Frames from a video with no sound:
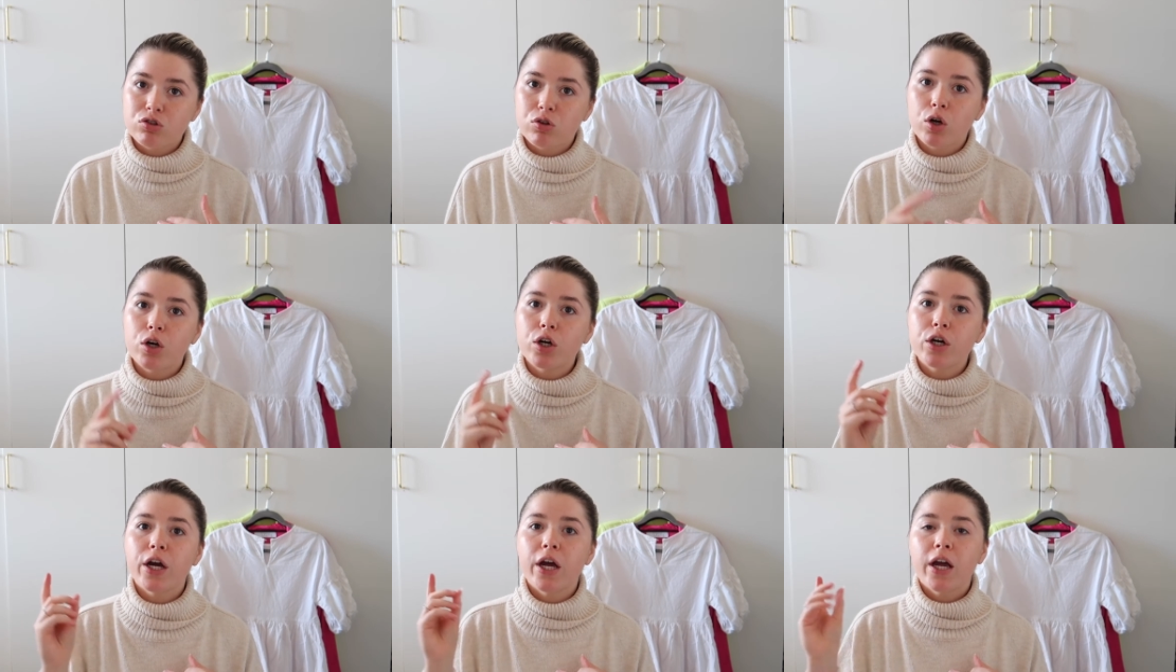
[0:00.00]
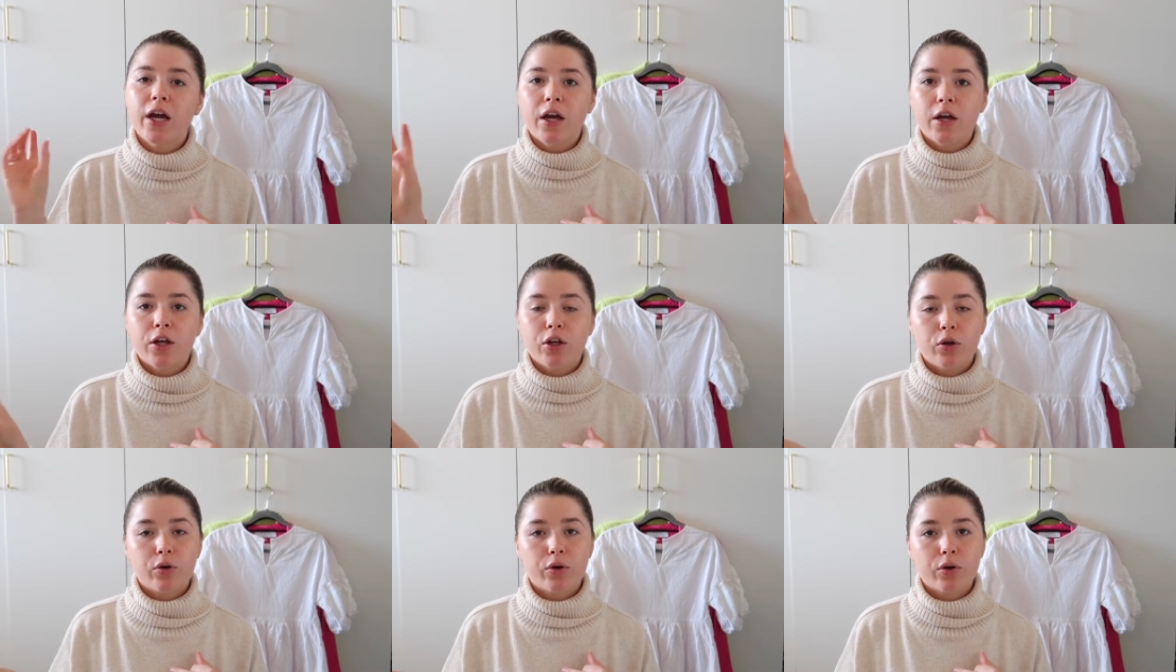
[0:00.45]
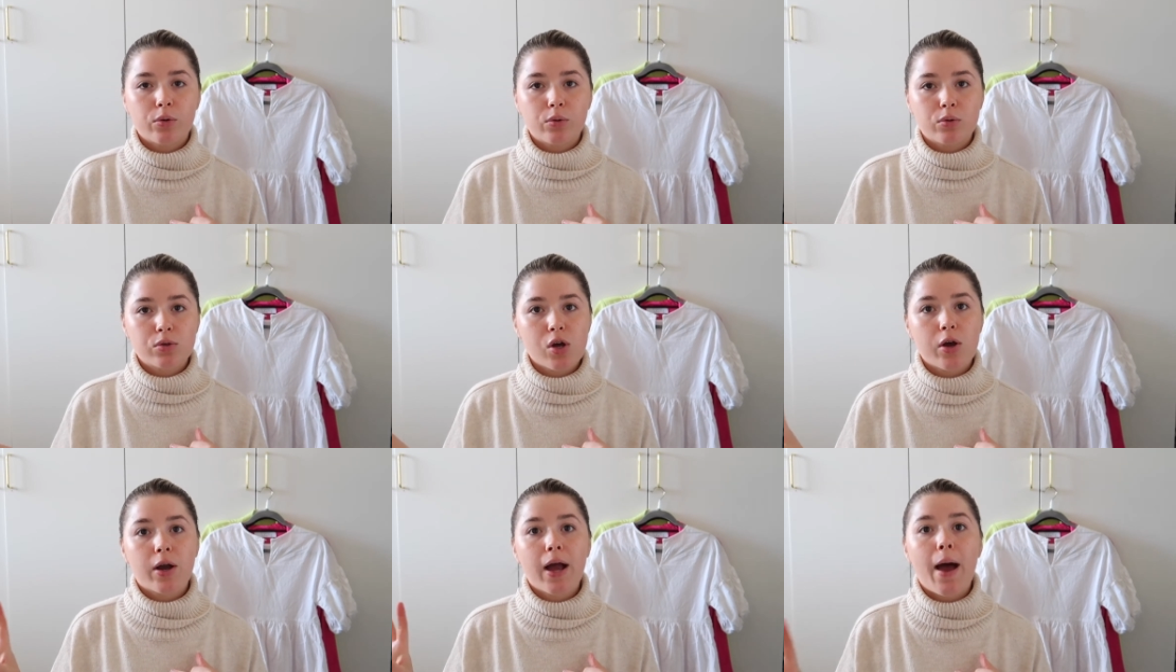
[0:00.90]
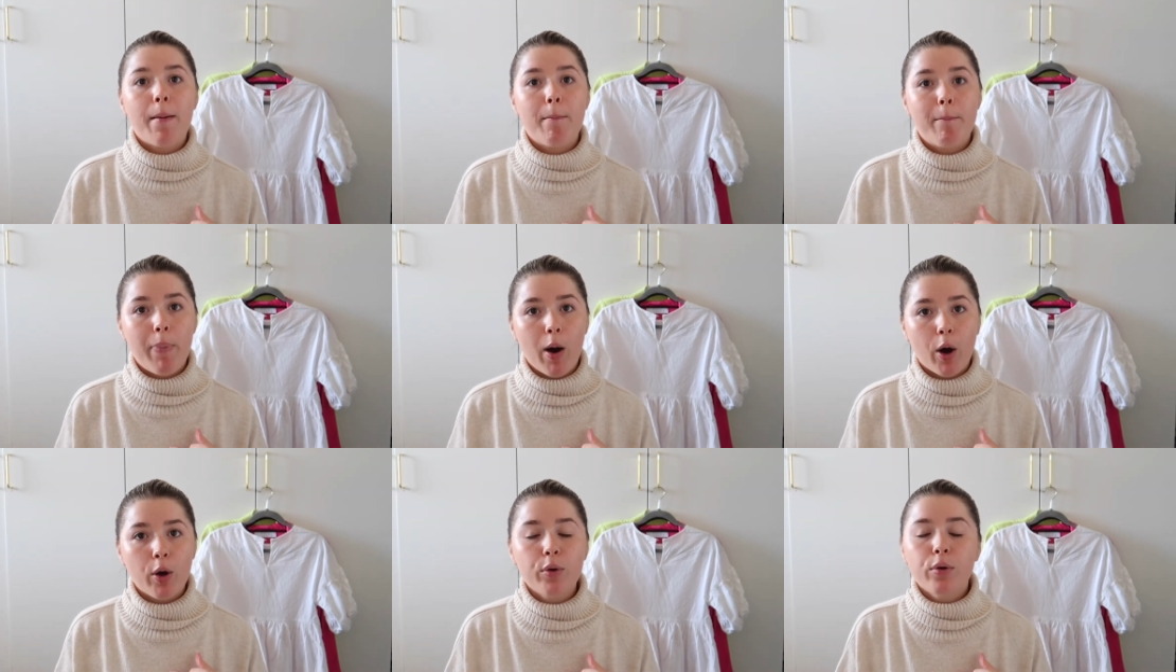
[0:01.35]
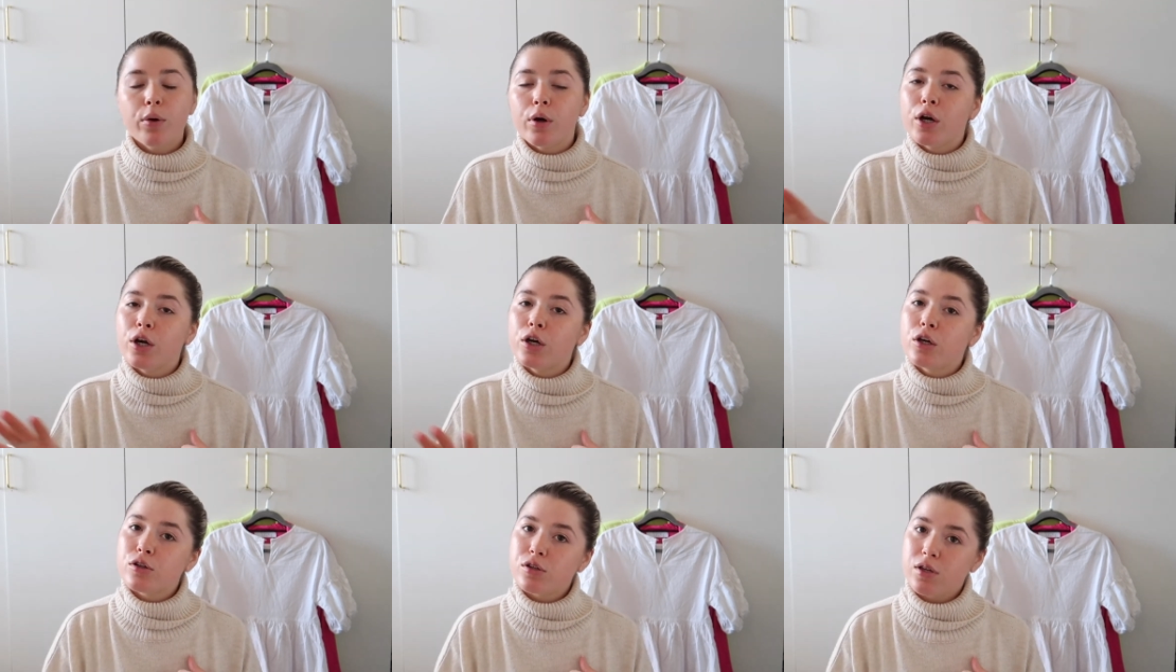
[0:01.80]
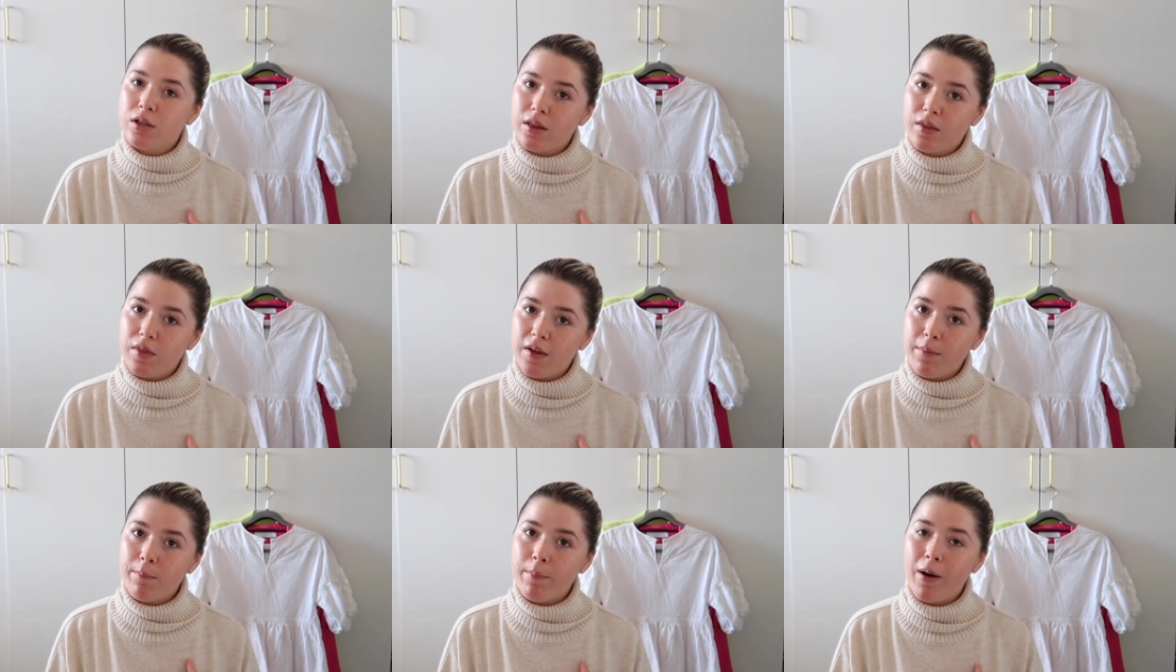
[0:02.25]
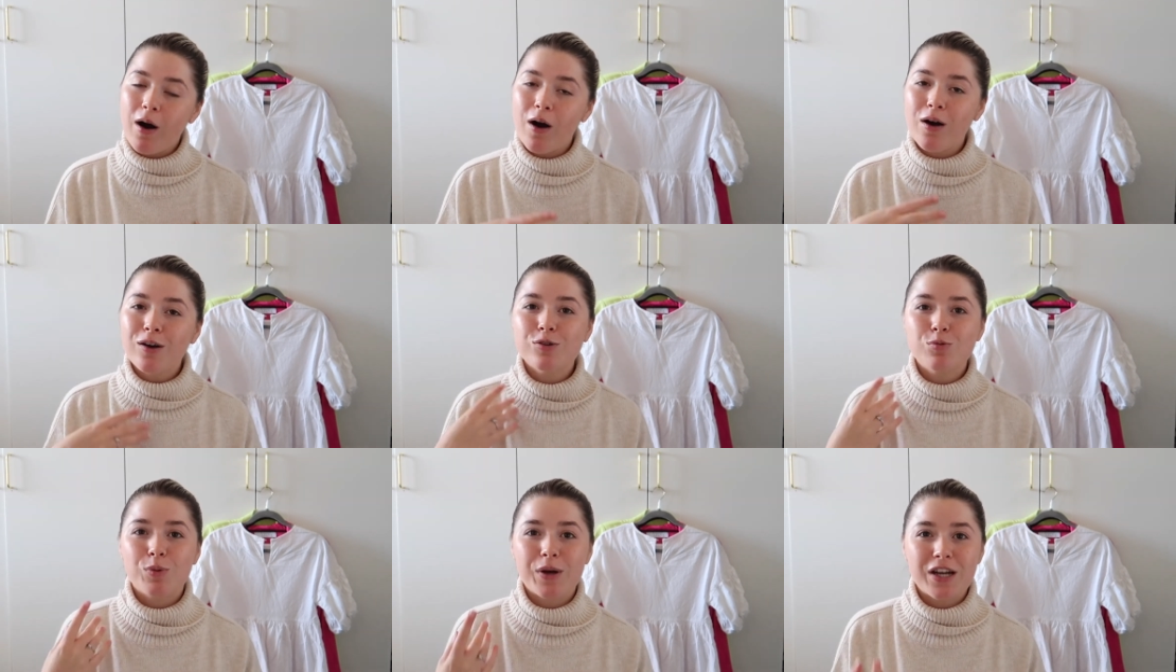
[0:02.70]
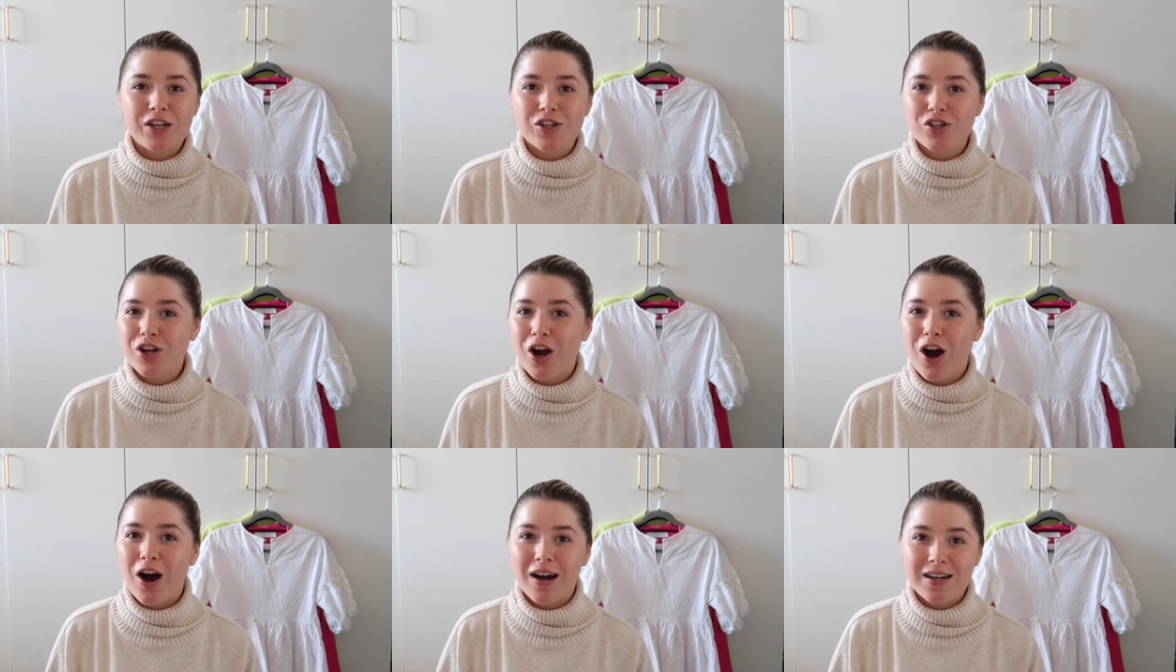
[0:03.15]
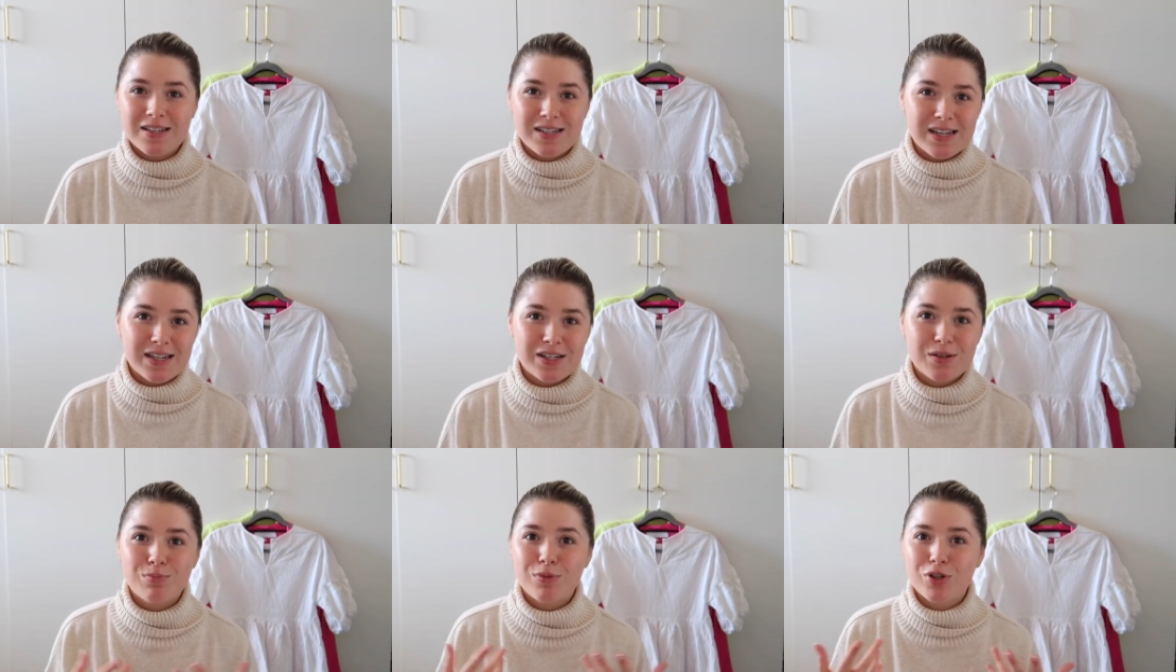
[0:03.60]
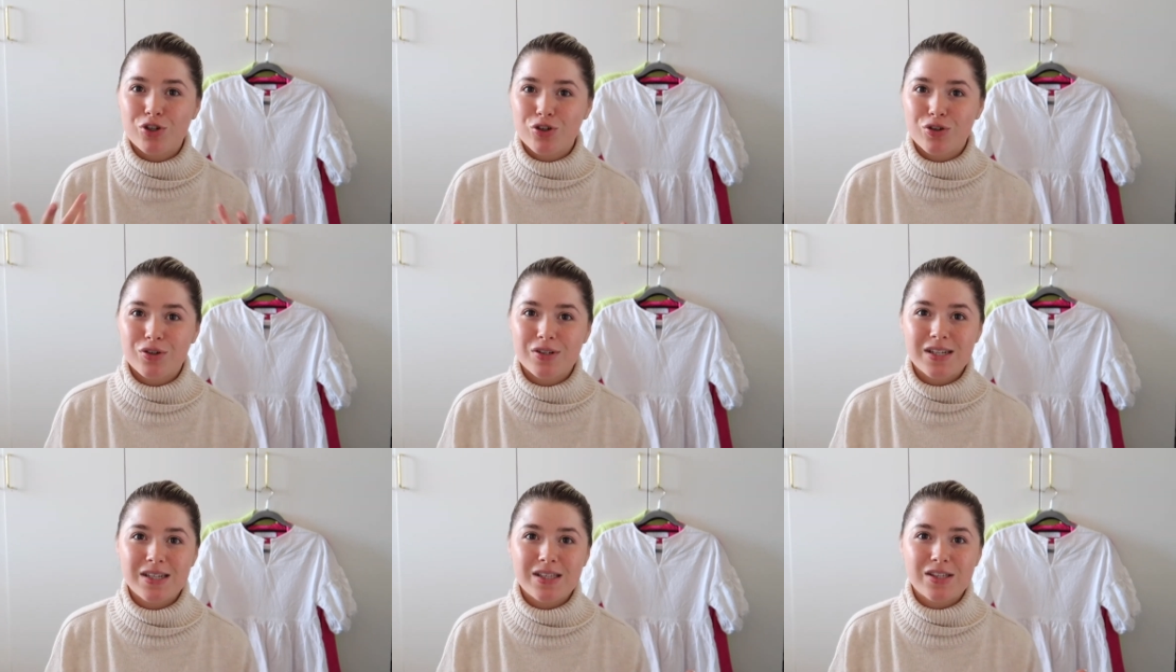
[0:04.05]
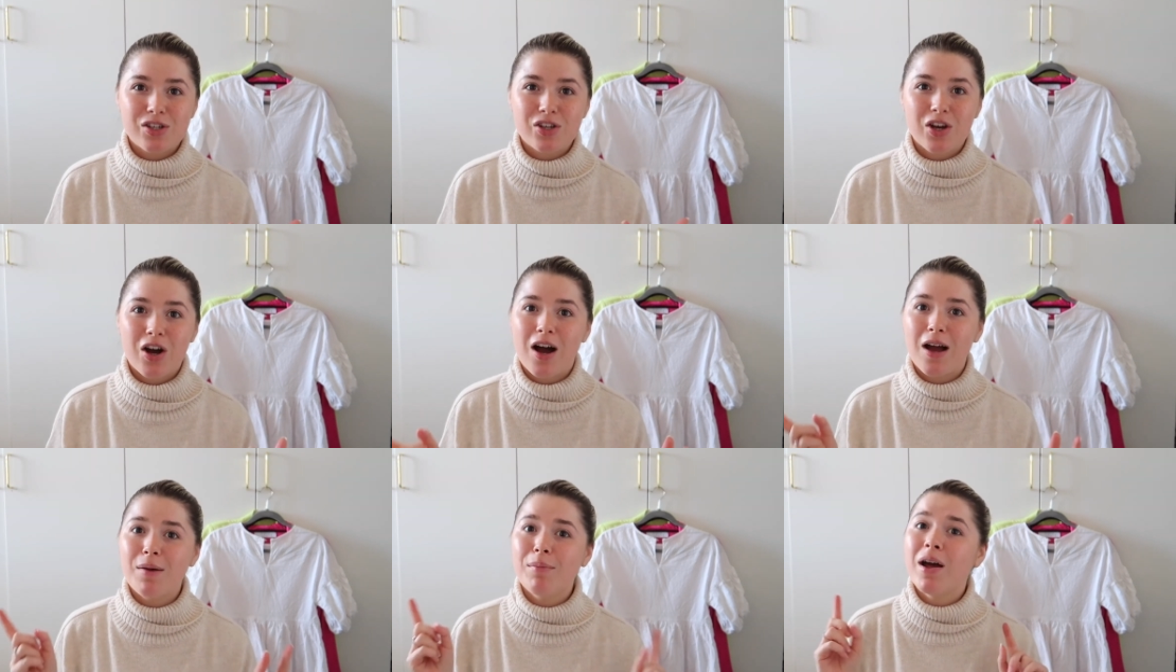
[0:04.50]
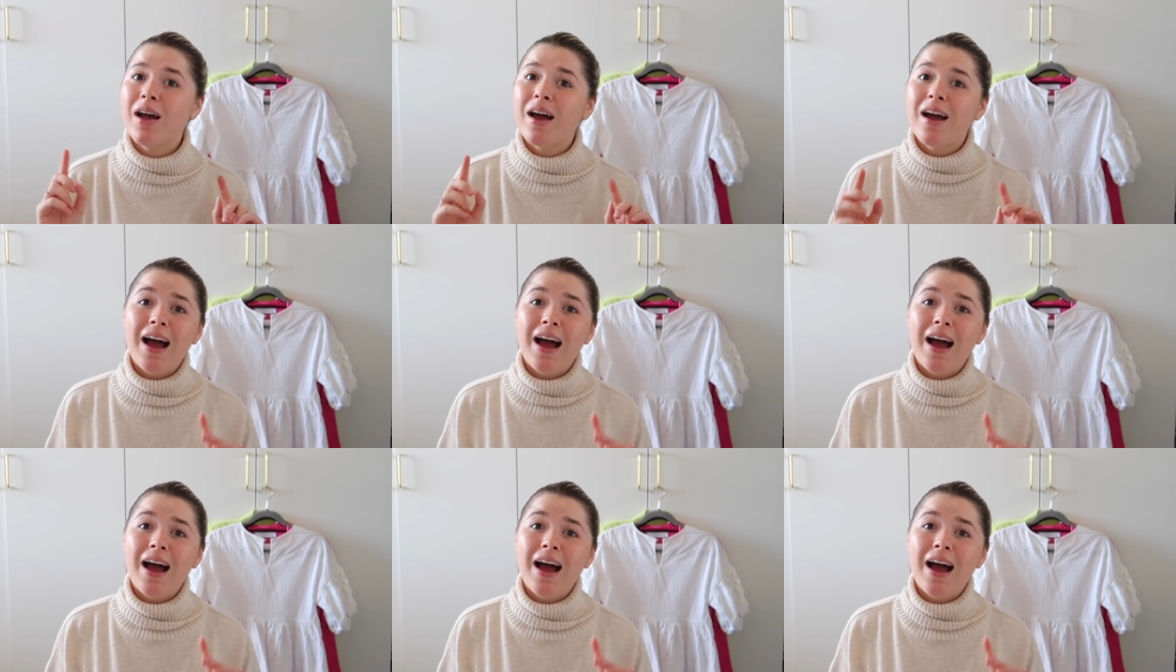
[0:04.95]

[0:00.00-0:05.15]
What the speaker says: Rock, you can also get a boat to the theme parks, which I did majority of the time.